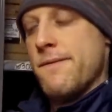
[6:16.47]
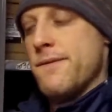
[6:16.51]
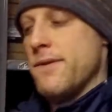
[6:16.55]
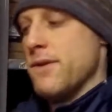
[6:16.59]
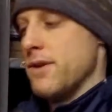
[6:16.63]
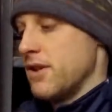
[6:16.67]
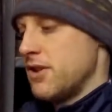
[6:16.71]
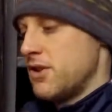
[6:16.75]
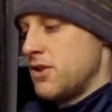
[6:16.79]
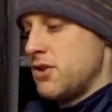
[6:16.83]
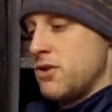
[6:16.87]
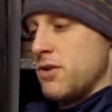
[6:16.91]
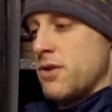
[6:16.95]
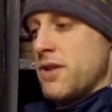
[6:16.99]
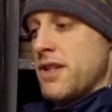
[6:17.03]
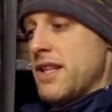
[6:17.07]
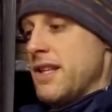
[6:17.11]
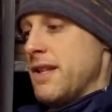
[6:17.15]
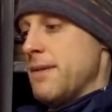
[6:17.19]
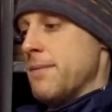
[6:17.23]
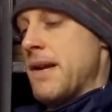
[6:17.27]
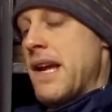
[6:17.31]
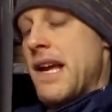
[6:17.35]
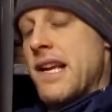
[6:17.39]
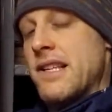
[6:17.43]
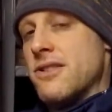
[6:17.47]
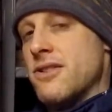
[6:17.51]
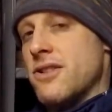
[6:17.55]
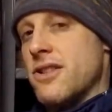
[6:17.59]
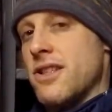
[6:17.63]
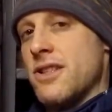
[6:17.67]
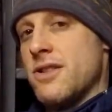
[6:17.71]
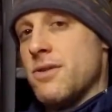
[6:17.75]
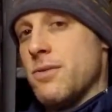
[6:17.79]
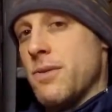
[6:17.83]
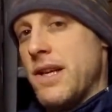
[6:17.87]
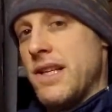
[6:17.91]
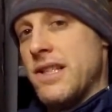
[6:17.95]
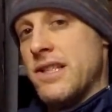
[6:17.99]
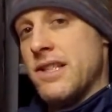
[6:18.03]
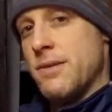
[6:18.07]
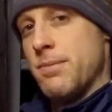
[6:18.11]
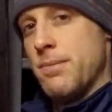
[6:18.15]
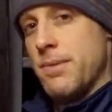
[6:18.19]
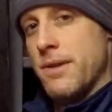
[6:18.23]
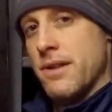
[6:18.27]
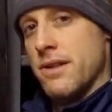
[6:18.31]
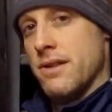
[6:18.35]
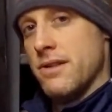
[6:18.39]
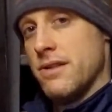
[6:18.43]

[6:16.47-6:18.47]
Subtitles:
for extreme hazardous waste spills.